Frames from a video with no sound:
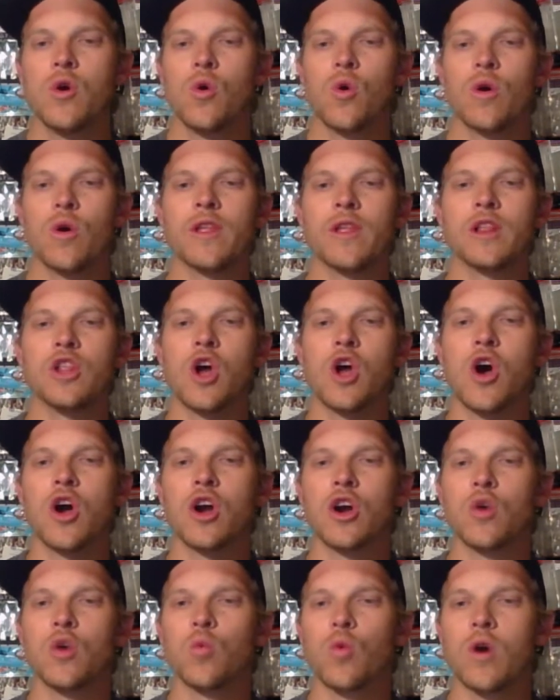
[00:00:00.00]
or the
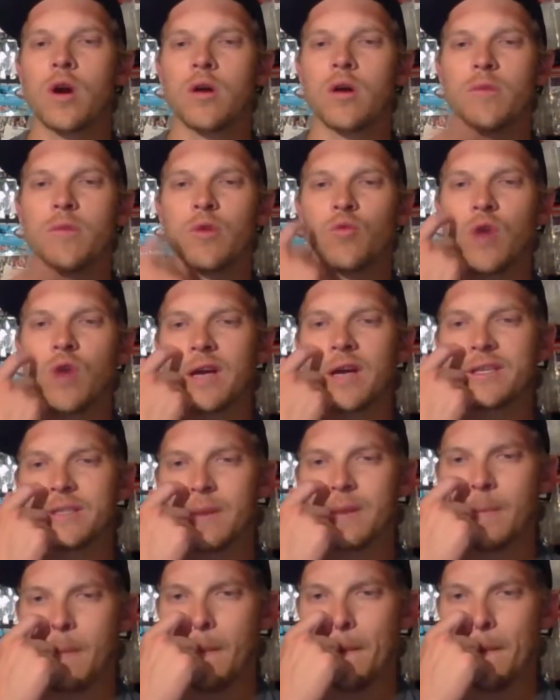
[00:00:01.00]
longer worm, Russ?